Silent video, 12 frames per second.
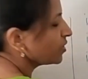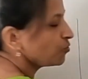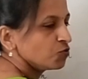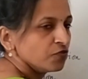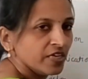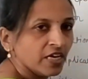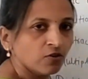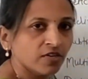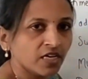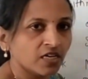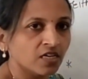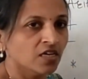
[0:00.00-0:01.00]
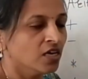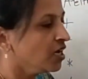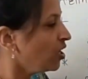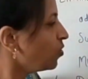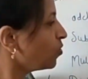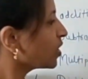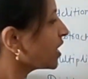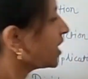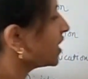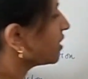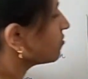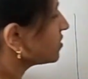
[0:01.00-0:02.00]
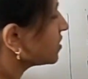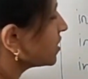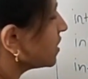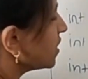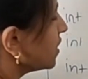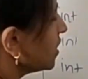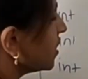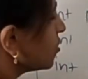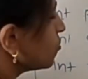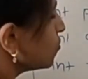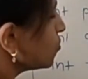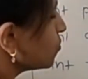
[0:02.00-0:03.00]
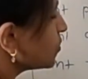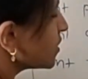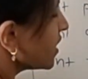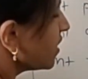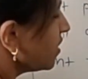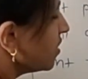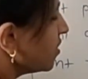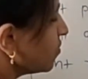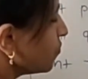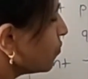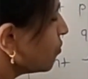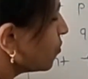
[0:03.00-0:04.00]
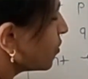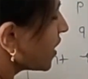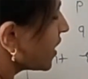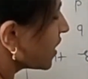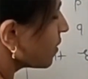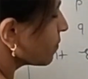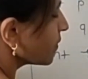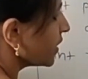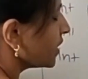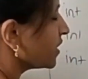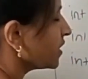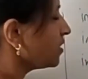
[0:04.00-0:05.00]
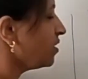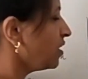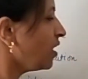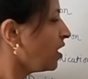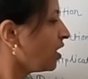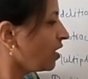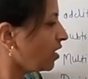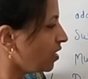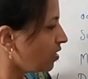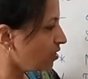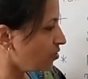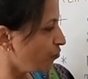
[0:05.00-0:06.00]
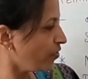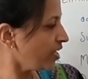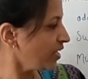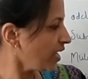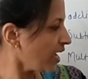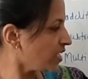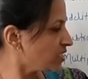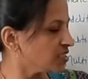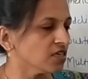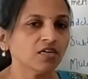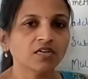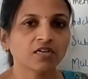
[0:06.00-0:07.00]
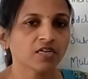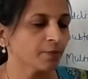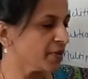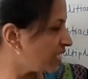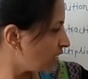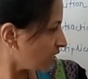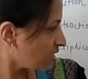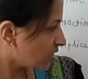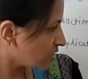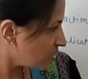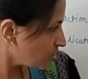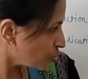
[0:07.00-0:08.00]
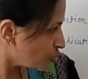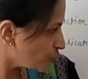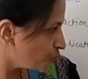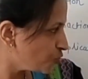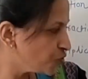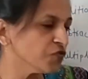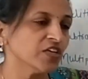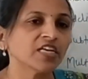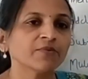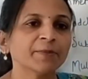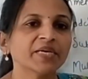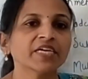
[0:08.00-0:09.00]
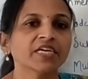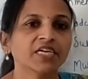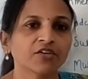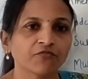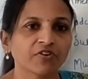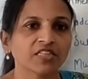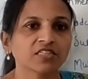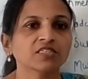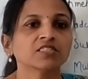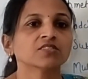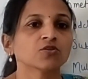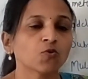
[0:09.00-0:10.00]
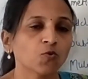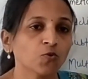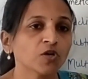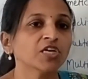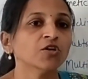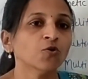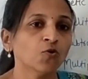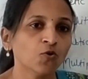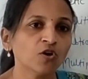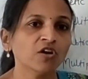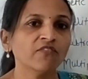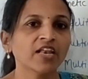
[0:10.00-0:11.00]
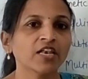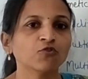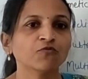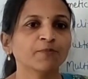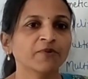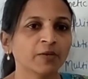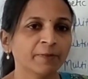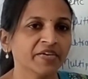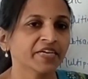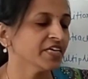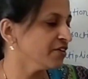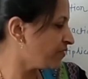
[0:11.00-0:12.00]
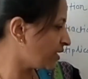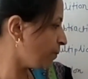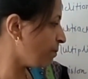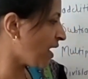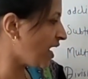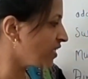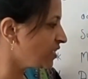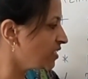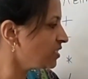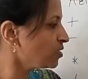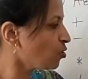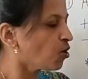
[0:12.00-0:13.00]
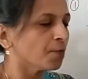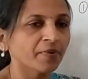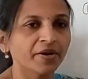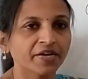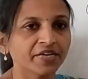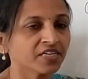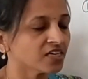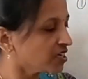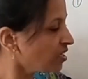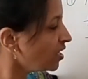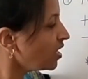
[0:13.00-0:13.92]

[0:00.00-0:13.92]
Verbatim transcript: two we have done. Okay, now see, two twos are four, and I am getting uh, one as a remainder here. This two will be given, this only whole value will be given by this operator